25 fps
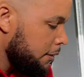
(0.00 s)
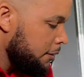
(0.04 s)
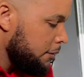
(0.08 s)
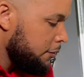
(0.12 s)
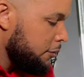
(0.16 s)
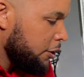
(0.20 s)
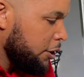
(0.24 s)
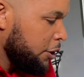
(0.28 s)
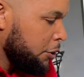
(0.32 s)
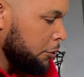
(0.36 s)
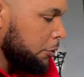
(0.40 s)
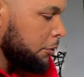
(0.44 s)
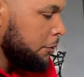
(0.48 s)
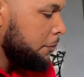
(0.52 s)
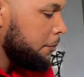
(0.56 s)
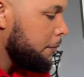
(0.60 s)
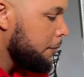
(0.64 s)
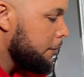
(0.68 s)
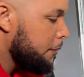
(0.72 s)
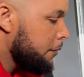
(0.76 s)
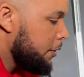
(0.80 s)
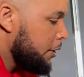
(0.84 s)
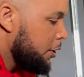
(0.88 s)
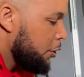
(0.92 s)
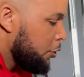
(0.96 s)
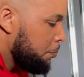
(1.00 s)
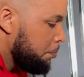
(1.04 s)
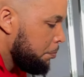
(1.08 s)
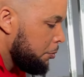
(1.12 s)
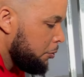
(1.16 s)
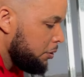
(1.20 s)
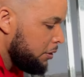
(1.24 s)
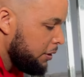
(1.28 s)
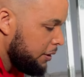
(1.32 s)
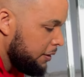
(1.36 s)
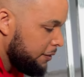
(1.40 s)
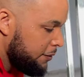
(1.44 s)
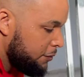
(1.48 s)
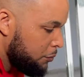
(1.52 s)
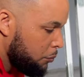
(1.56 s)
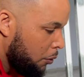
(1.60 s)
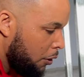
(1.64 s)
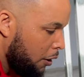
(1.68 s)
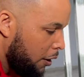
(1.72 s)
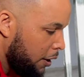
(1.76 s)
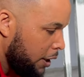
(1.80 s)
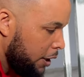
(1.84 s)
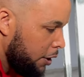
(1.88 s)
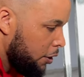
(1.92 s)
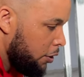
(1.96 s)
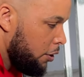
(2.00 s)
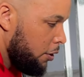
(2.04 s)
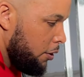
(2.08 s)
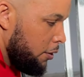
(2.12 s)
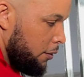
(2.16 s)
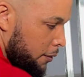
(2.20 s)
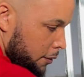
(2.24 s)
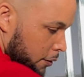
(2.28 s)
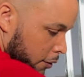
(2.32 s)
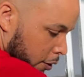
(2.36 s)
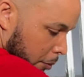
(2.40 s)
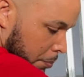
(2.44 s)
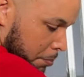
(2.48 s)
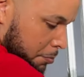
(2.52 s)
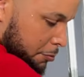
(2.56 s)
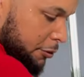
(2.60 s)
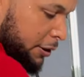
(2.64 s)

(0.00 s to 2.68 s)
so you would, you would put this wall up